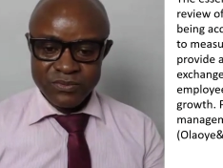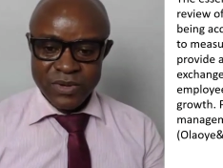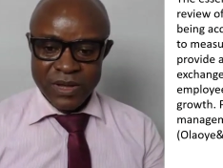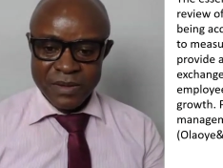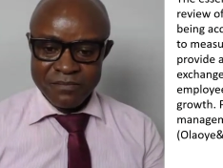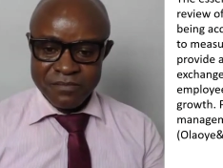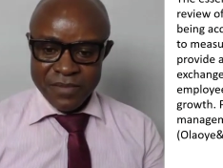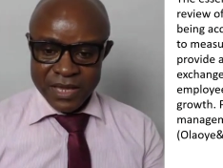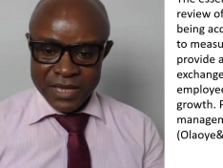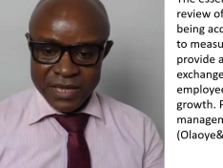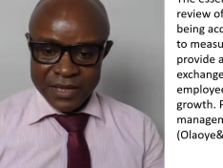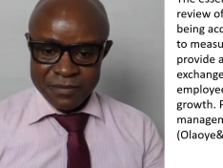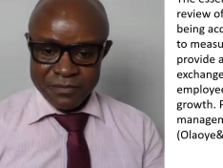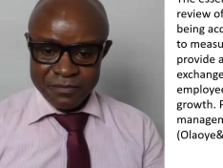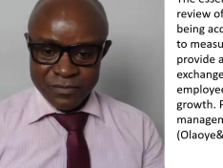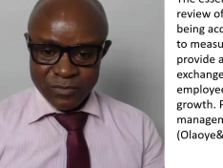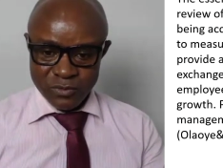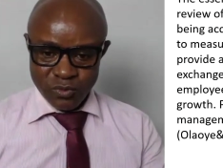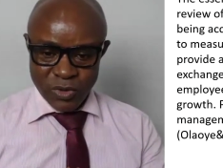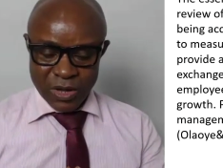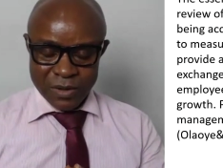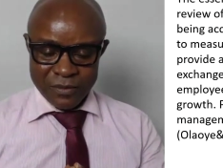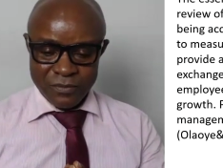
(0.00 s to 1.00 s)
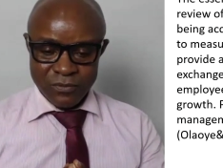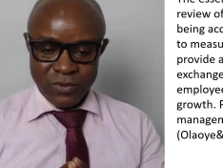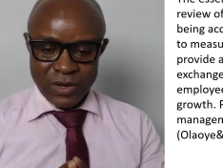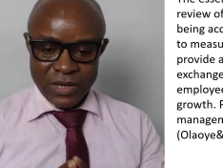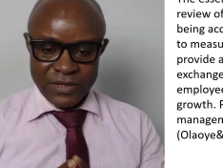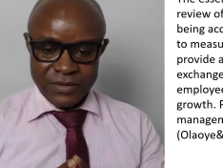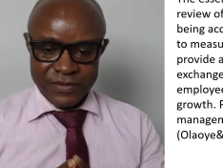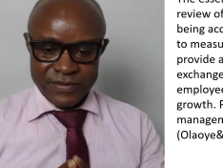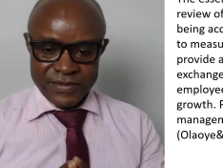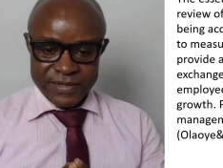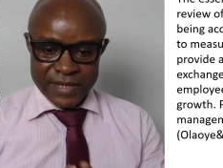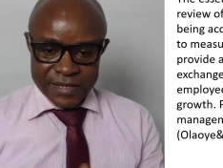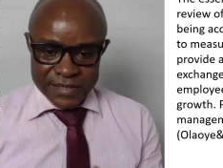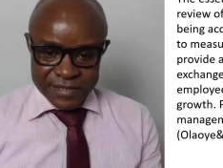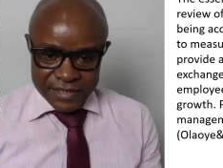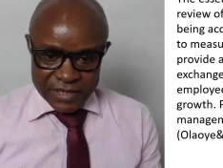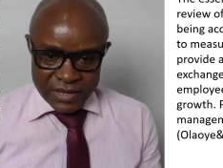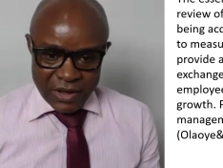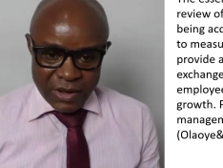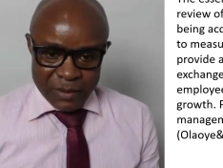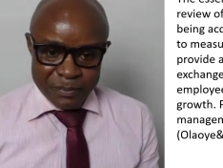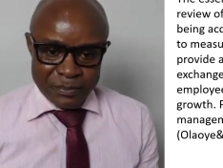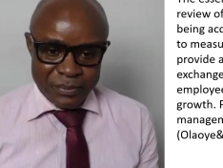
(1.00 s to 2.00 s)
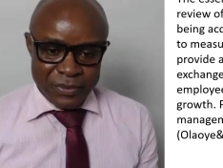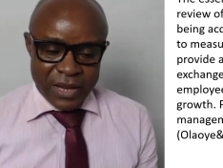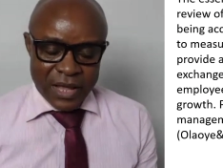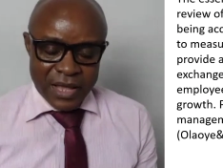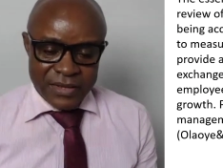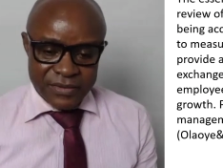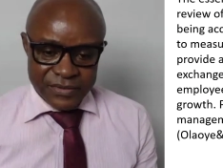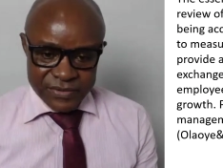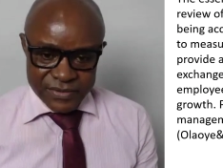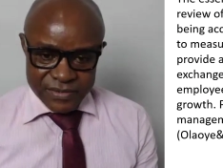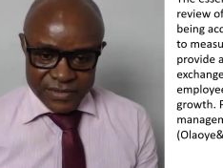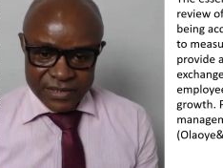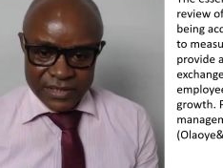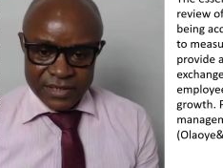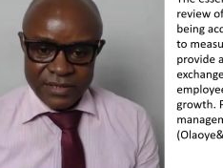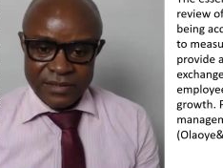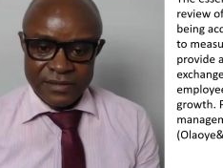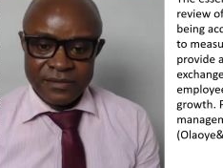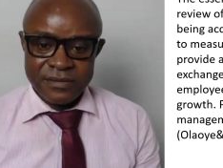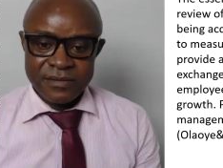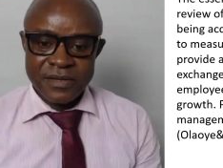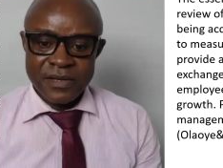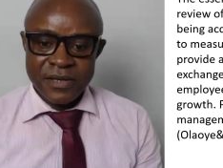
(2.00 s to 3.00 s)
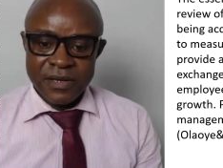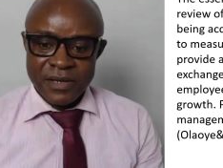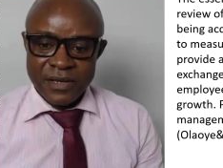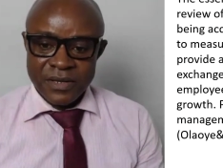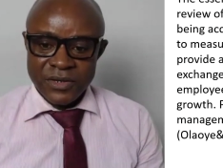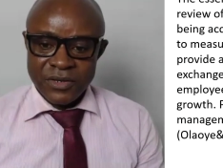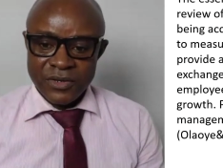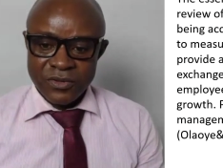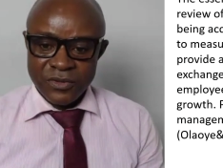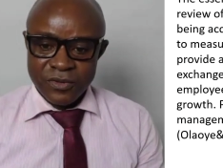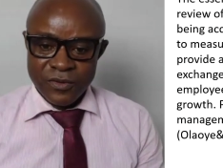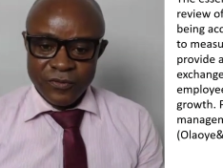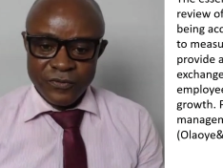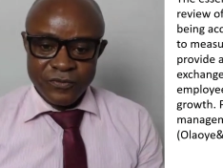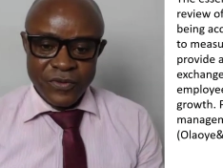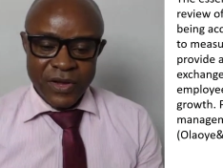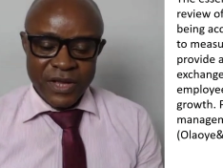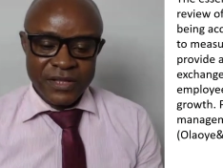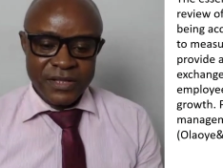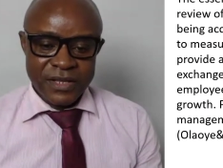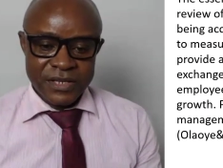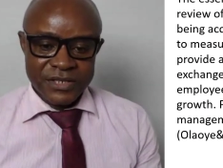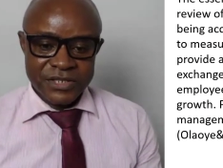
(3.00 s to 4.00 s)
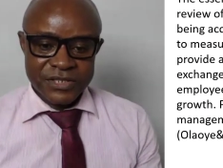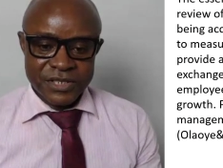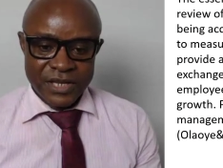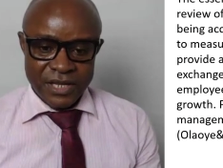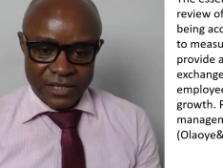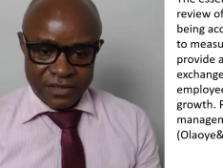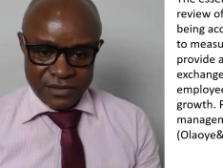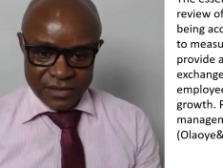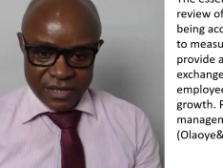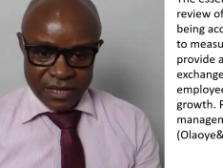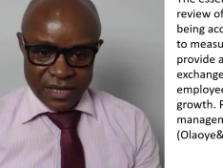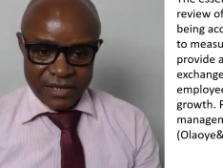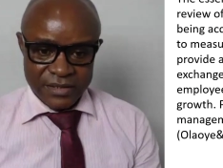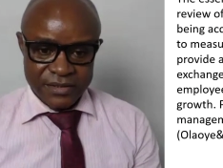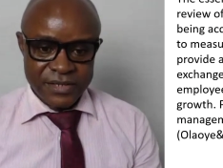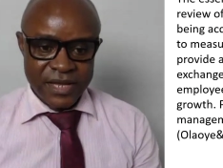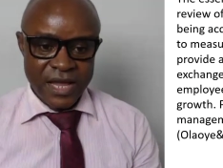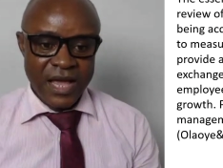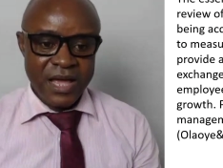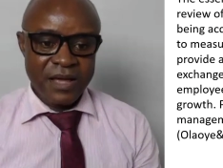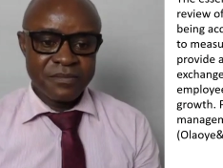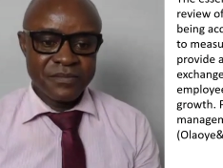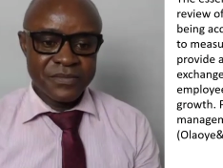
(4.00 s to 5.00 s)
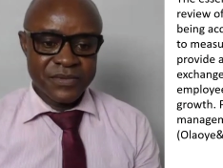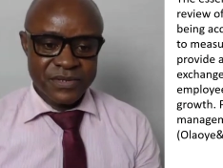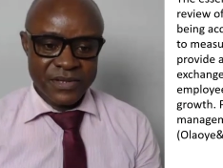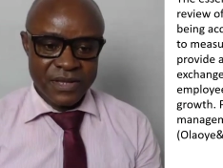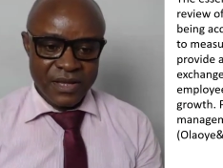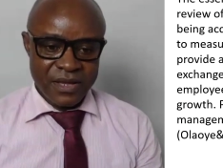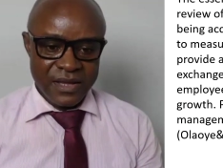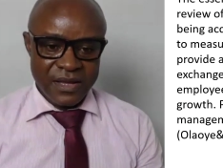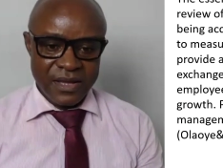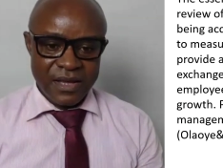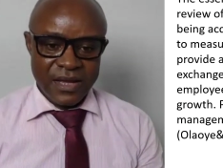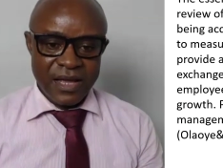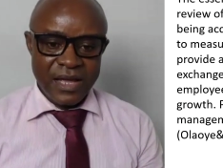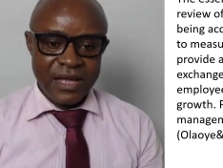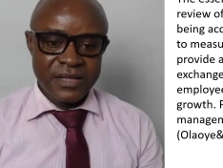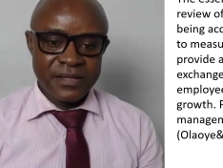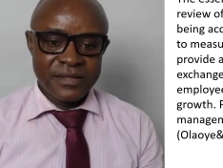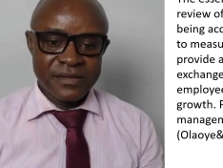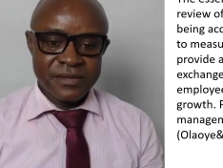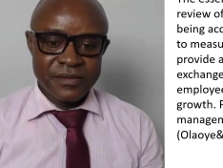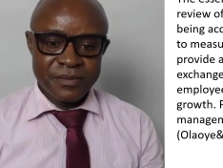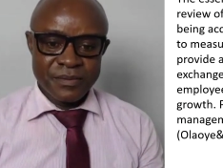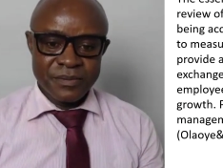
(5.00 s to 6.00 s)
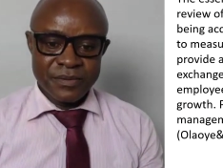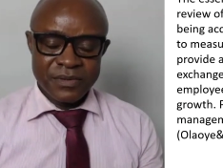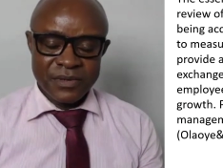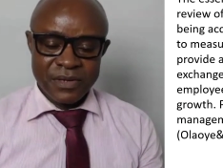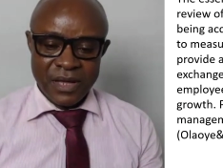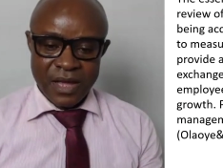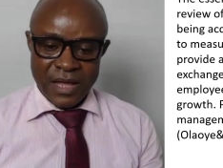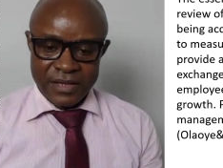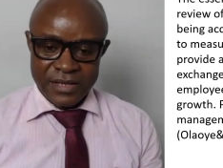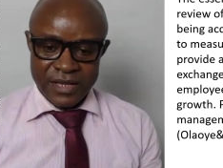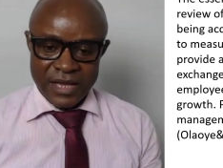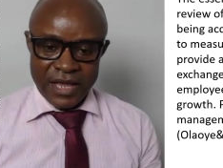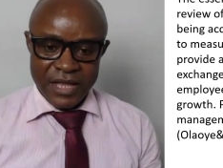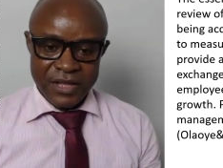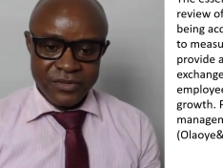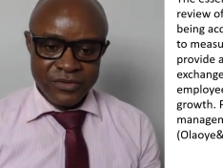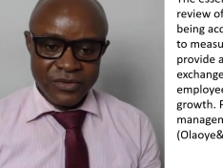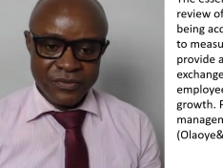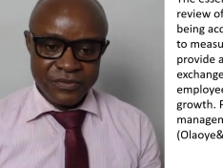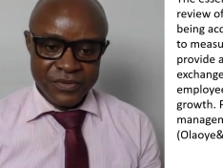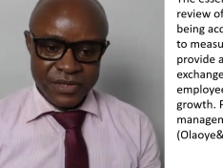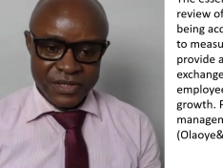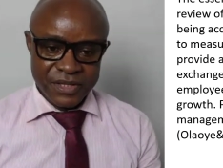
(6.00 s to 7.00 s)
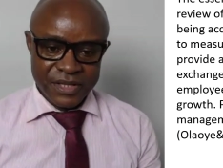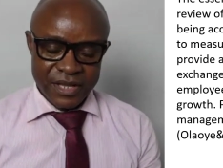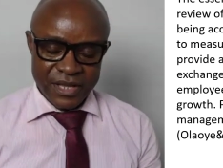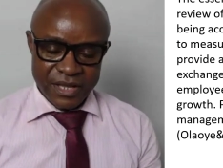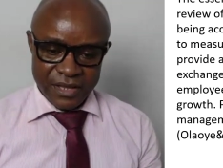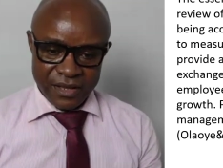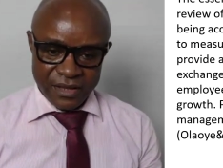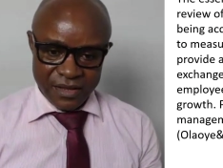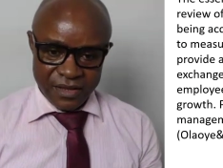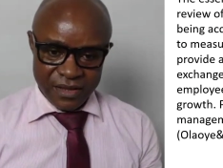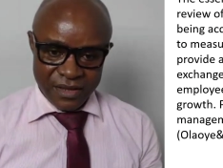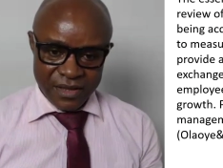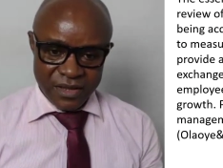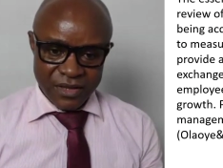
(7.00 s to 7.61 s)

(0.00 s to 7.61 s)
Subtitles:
We are stating our plans in financial terms, and at the end of the day,